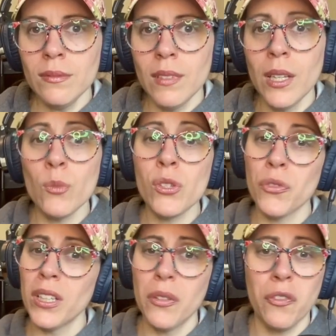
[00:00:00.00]
it was
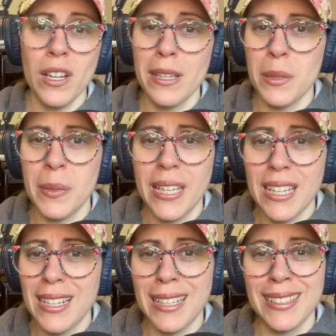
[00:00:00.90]
really fun in the
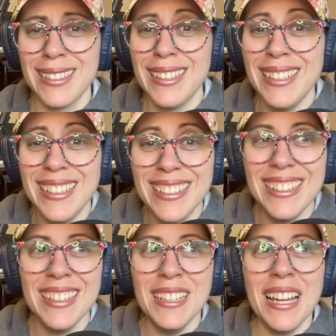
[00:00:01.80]
beginning.
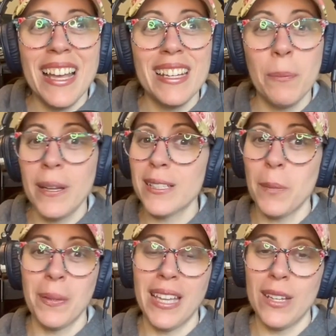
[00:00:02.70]
And it picked
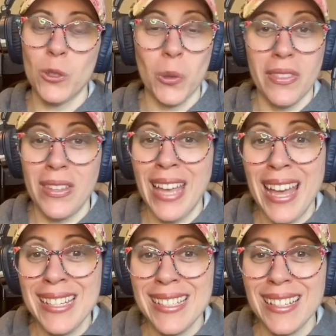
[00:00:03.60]
up again toward the
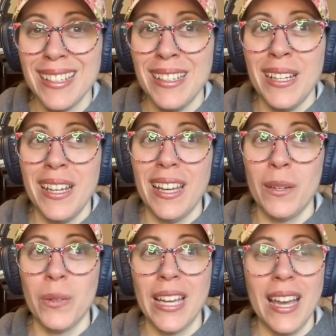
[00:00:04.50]
end,
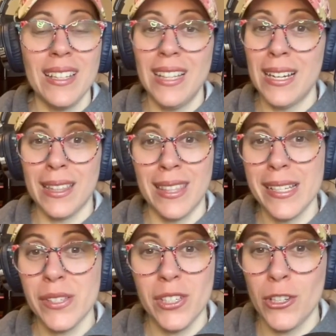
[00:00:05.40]
and we had a lot of
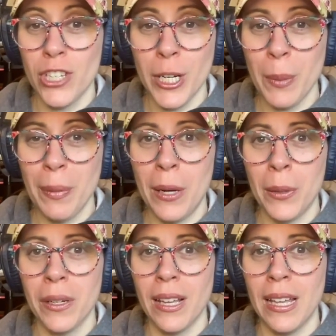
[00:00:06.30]
things to cheer
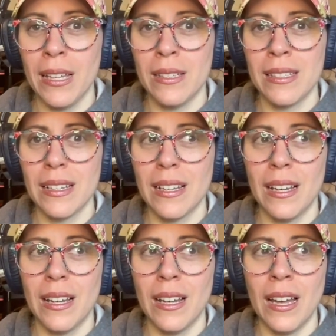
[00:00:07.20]
about, and
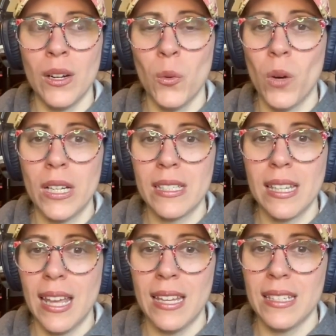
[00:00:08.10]
I don't want it
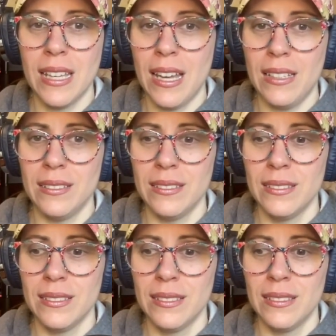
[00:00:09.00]
to end yet.
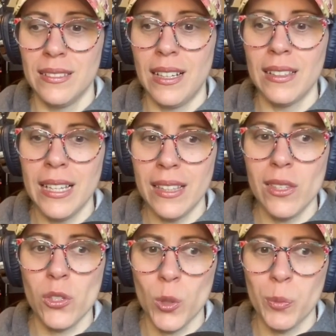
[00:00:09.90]
I like
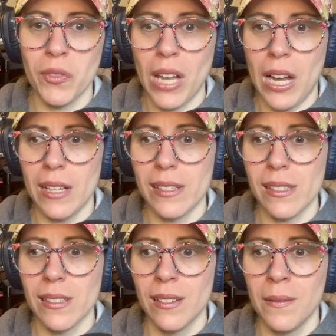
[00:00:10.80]
this group of guys.